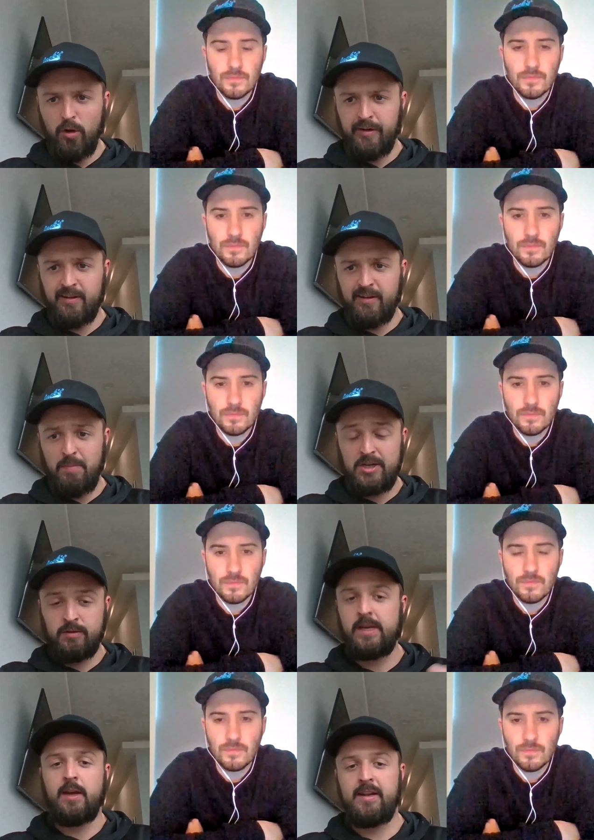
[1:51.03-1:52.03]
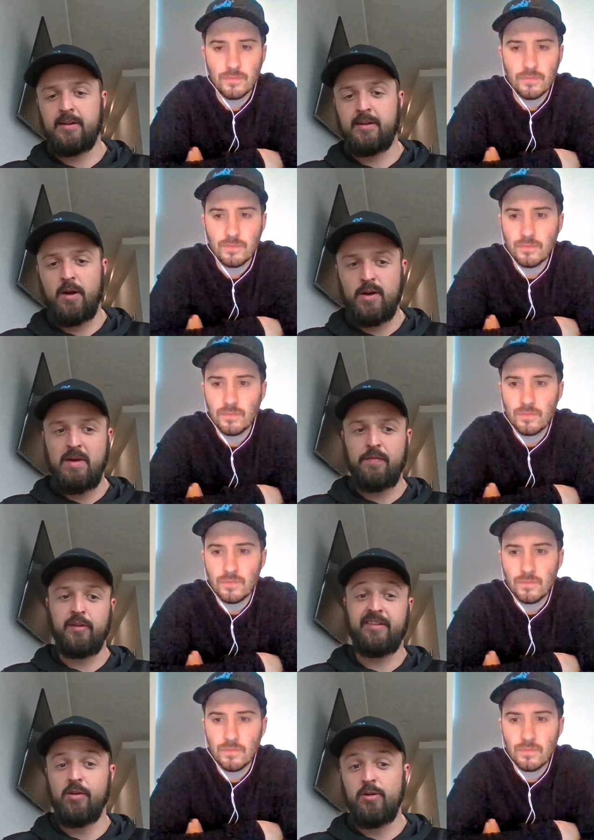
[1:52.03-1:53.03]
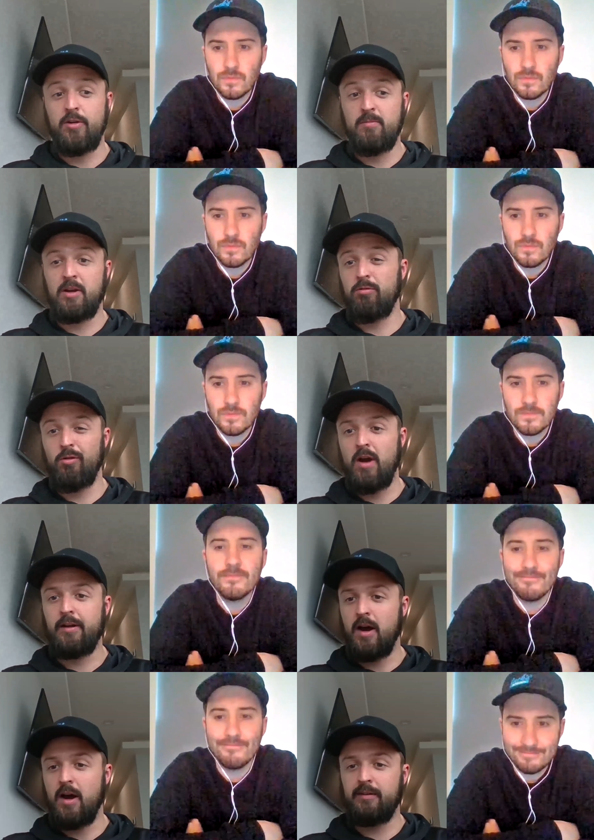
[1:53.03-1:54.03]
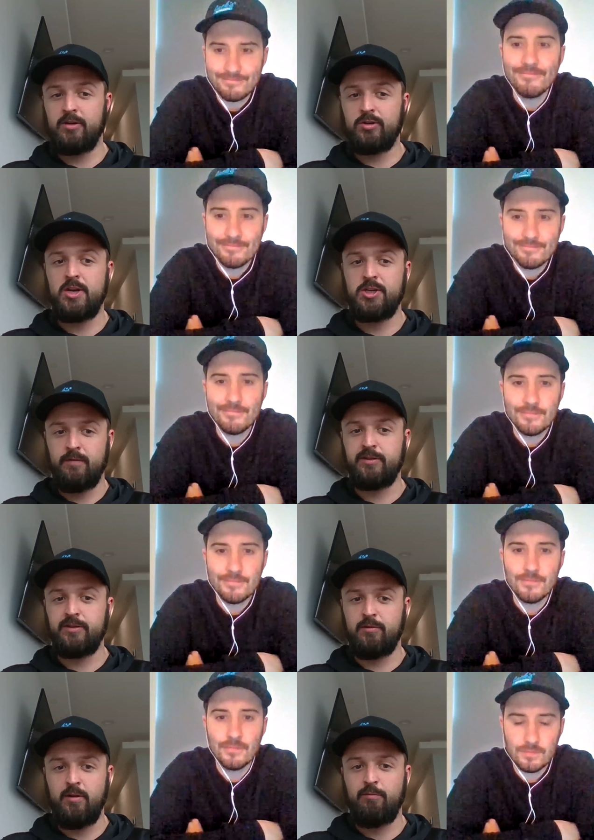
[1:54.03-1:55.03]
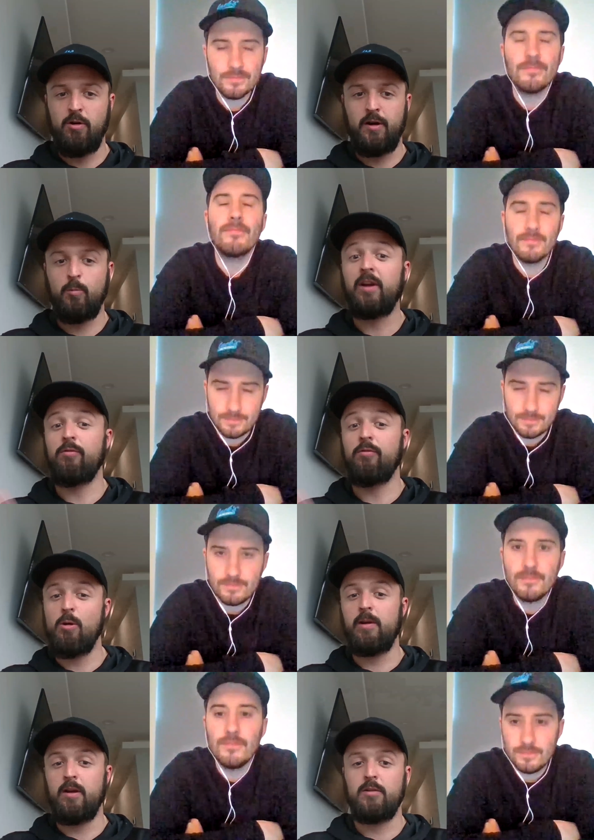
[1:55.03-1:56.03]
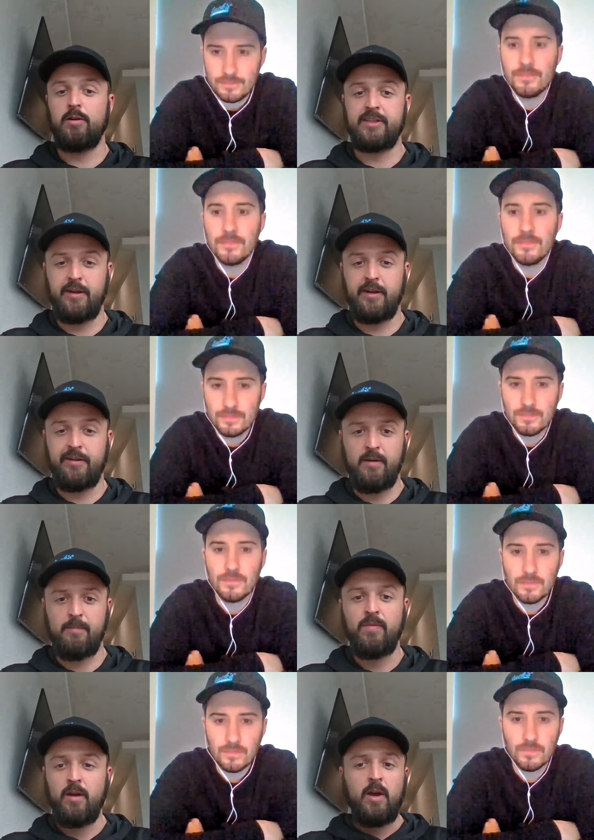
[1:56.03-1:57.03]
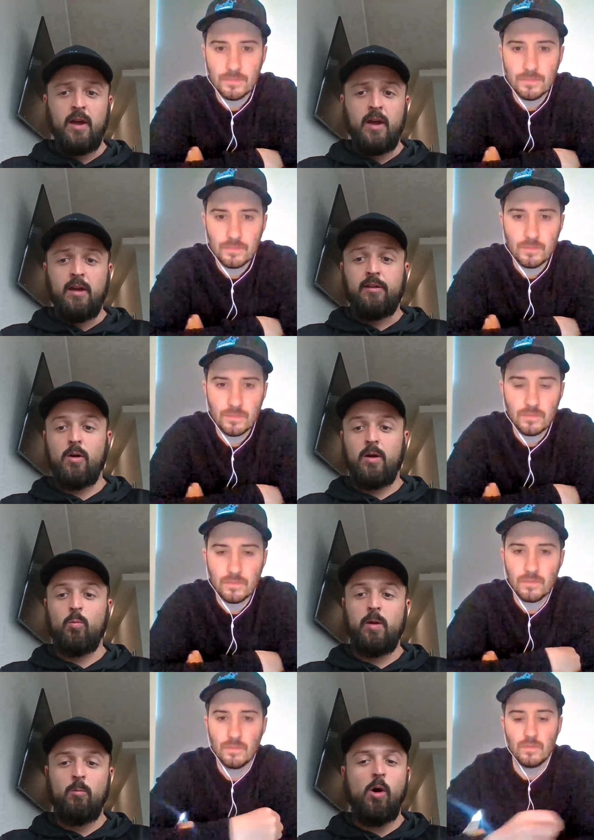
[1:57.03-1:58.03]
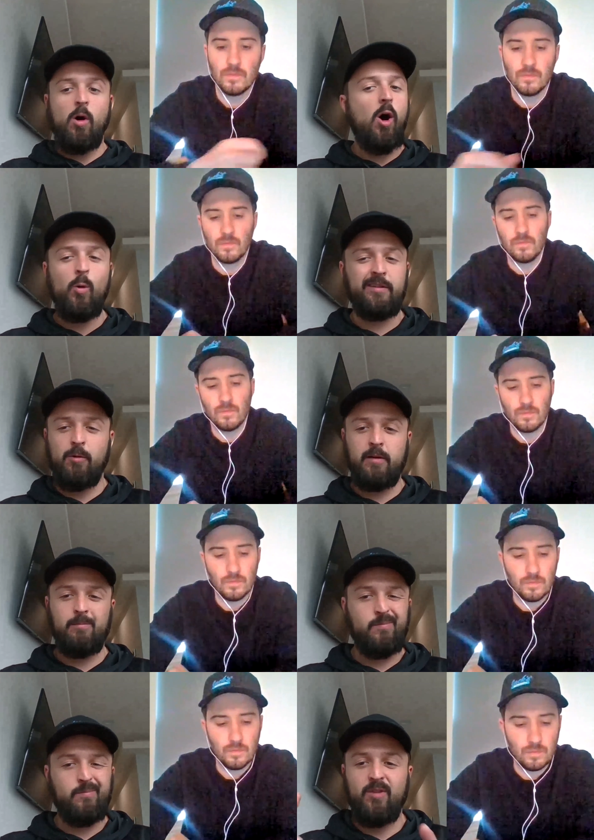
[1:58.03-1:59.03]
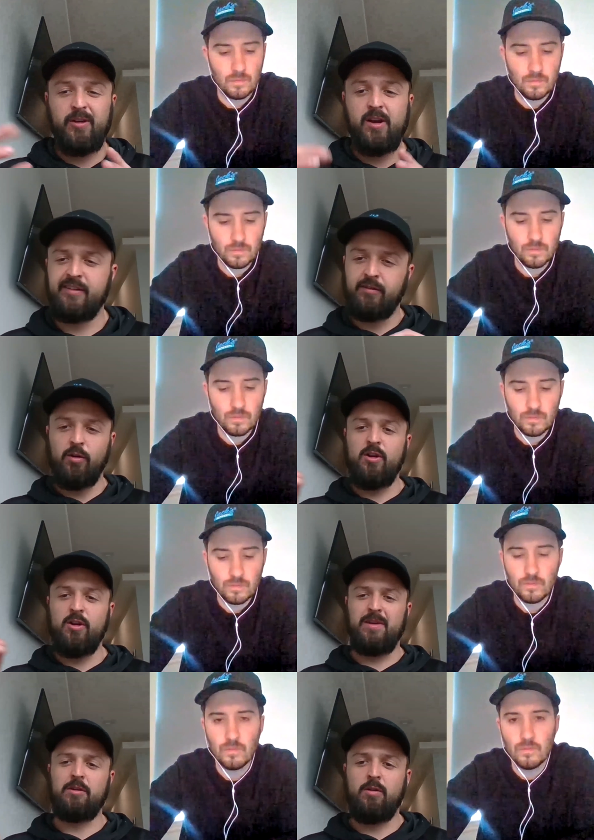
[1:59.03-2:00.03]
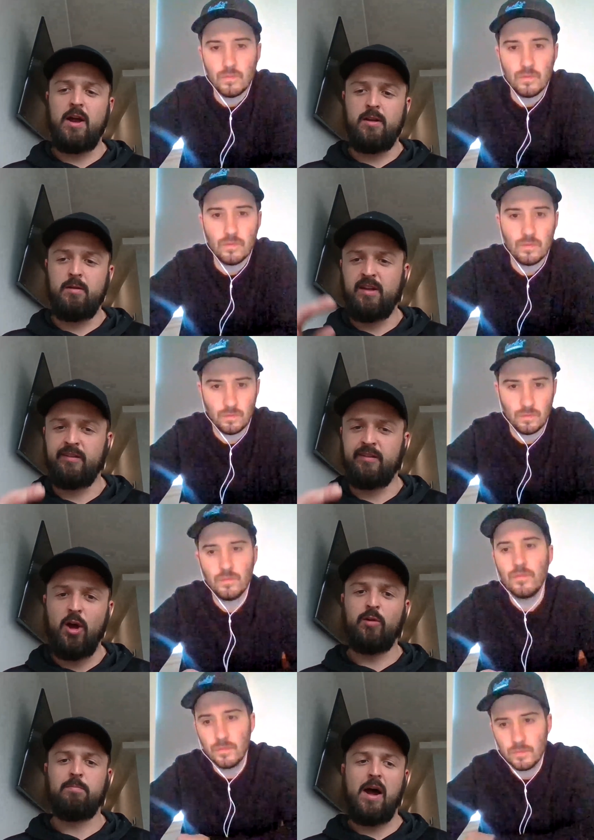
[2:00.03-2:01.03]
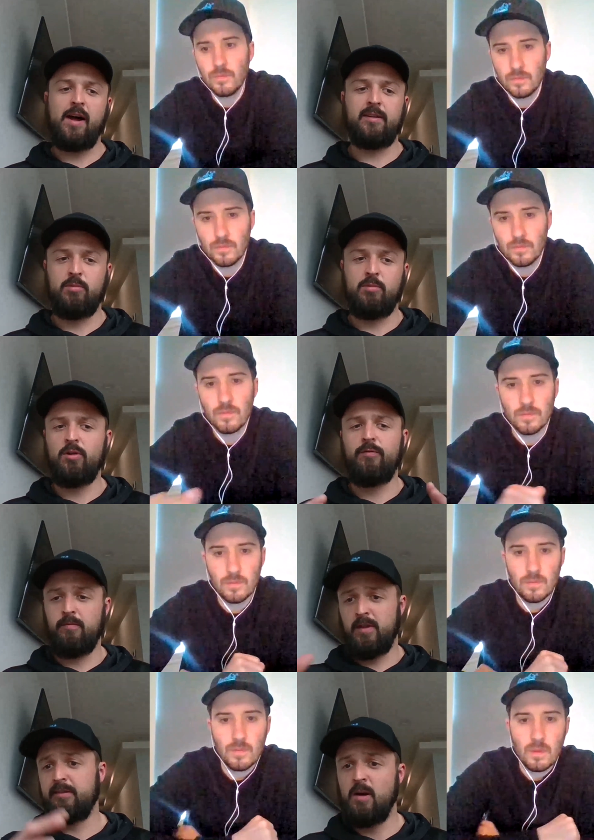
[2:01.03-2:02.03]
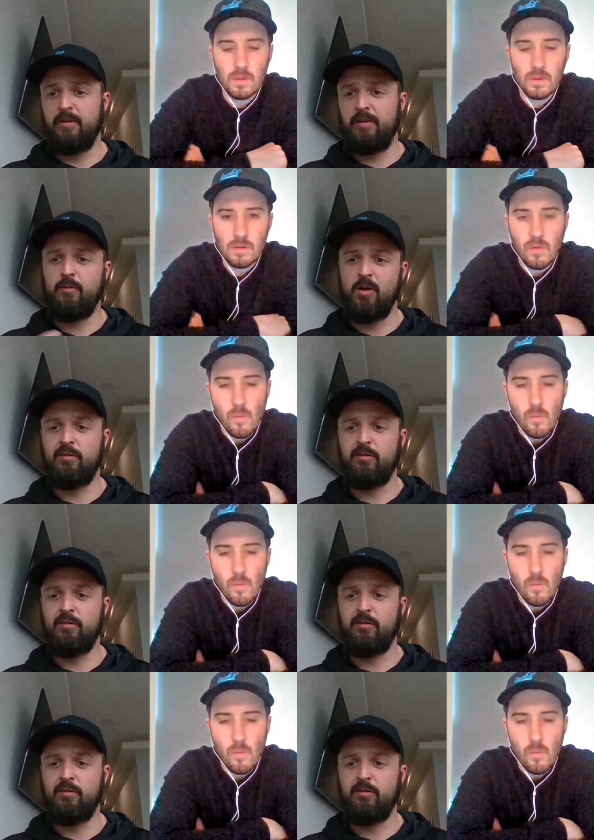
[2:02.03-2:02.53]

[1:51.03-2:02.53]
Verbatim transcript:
Speaker 1: We're especially concerned about the sodium and chloride concentration of the source water when growing in a closed system. So we always want really our sodium and chloride to be as low as possible that's coming